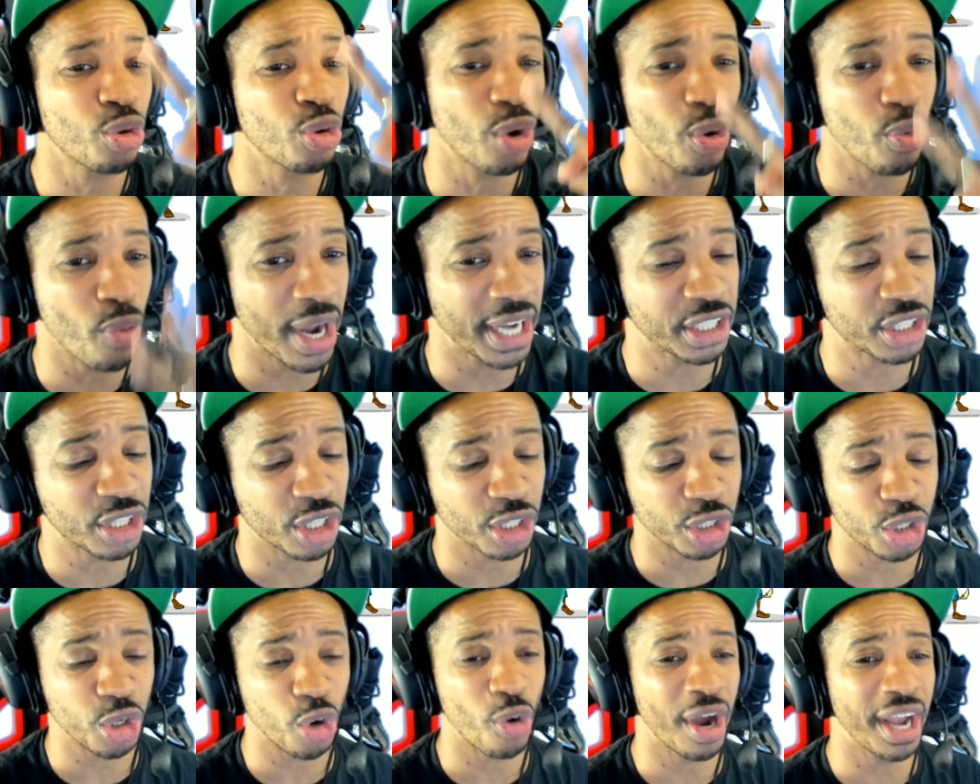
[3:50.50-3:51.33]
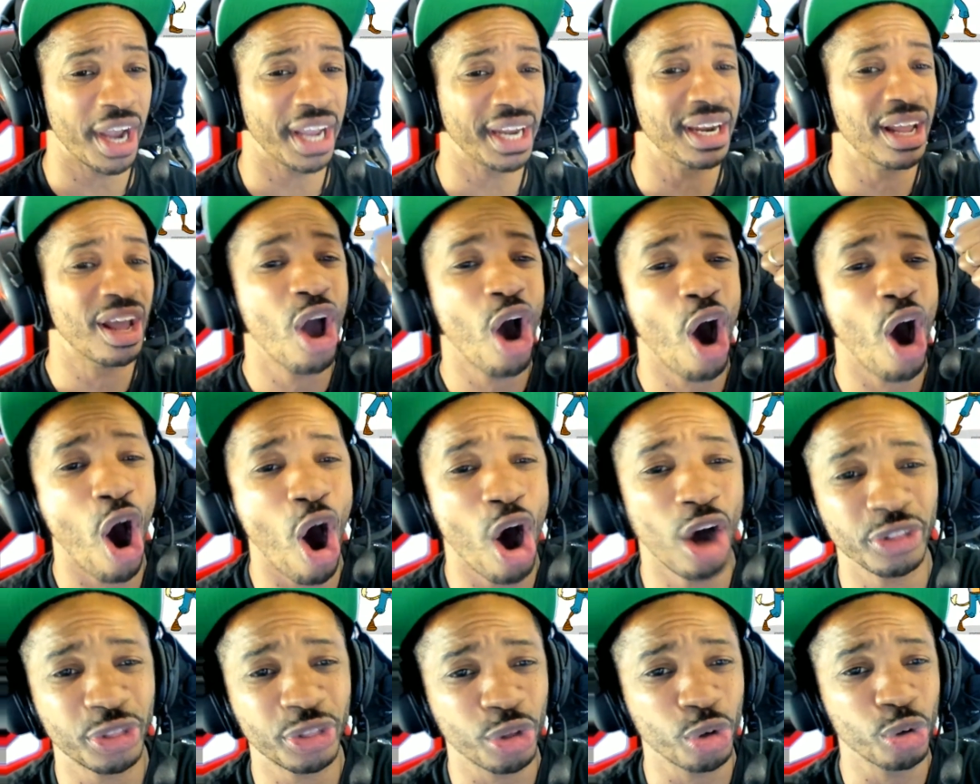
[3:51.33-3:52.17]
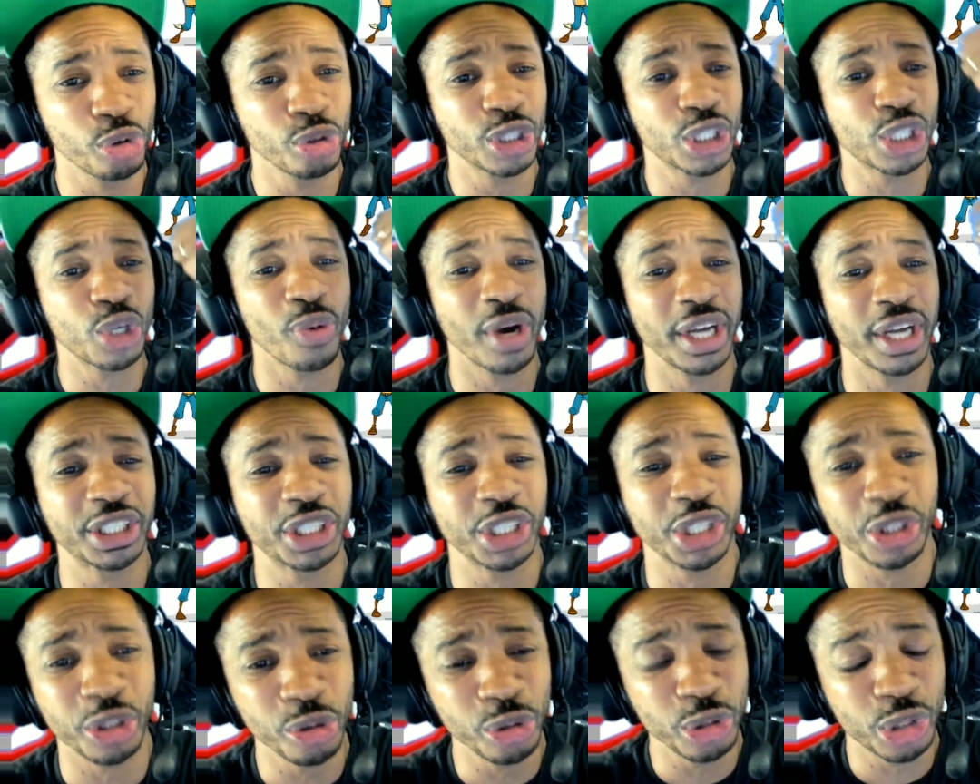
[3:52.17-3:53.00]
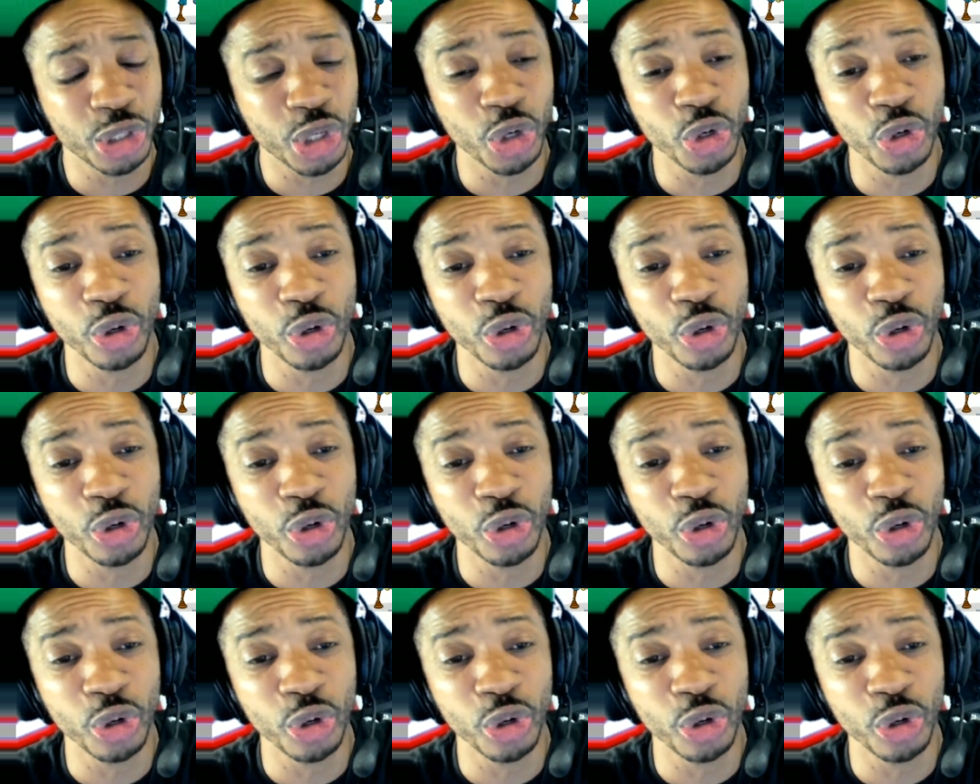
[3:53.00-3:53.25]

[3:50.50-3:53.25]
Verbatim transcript: ways to join on through Twitch, YouTube,